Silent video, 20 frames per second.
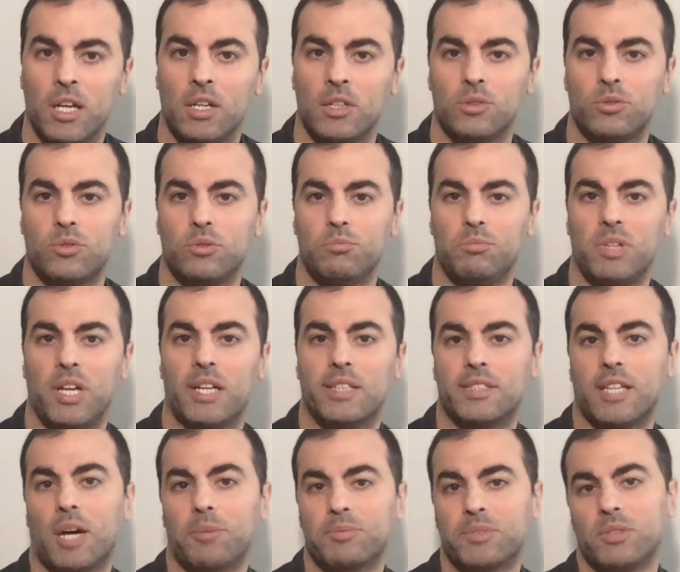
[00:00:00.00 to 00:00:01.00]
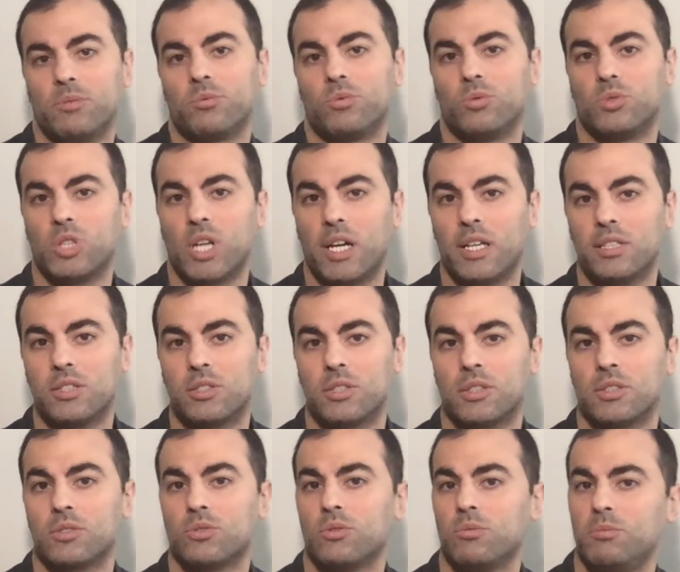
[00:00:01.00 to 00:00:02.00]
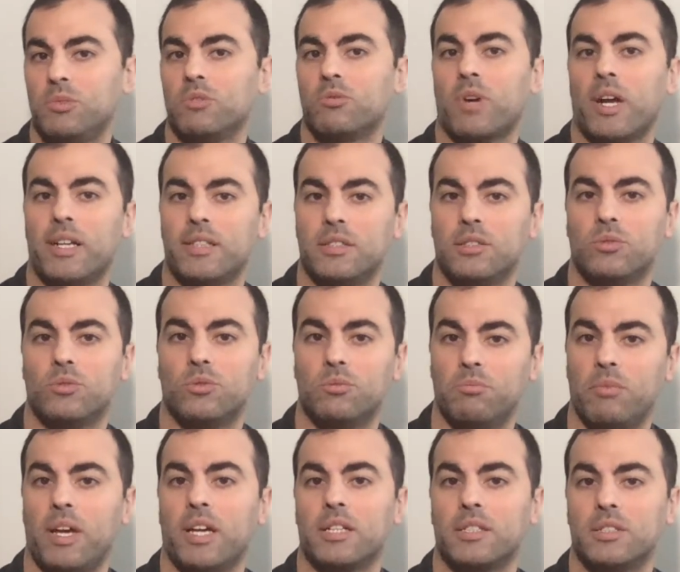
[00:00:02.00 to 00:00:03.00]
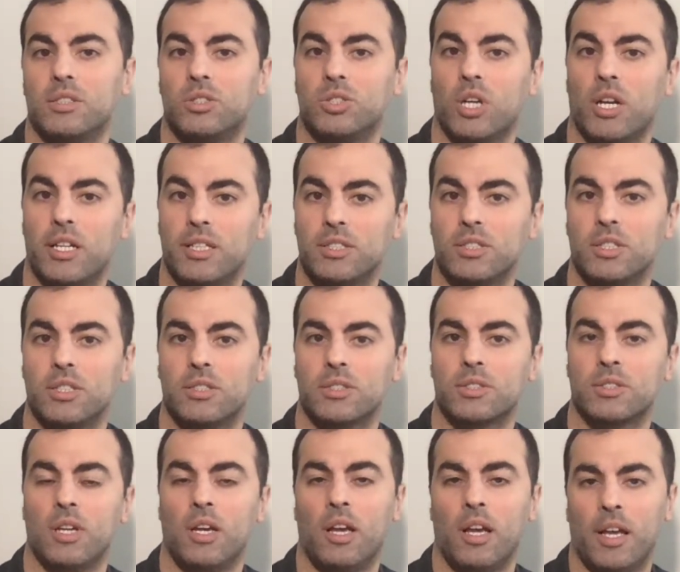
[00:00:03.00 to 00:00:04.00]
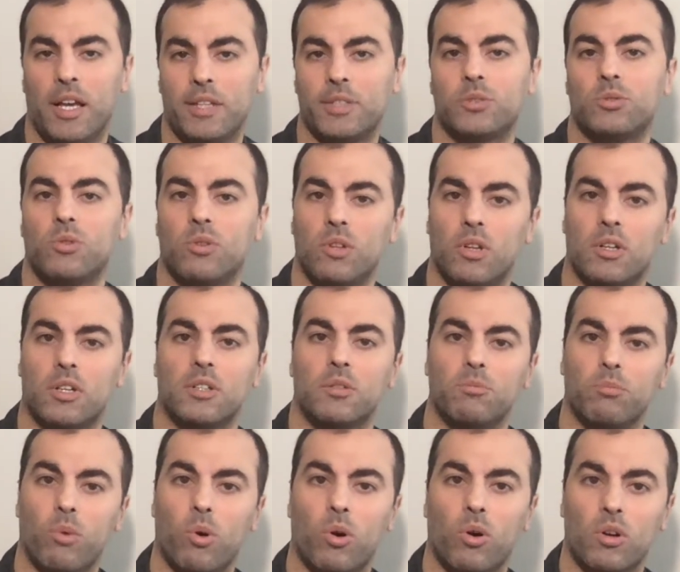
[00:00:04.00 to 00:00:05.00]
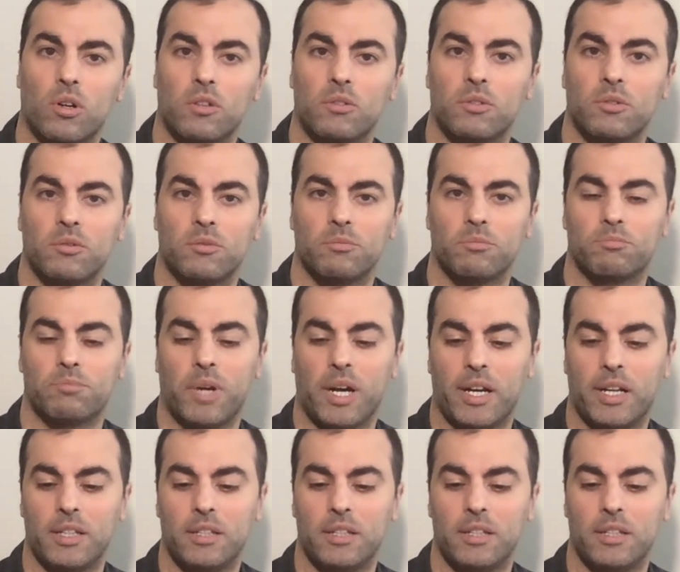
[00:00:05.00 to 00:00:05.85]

to be adaptive to changes, to be ready to make the changes as you learn more by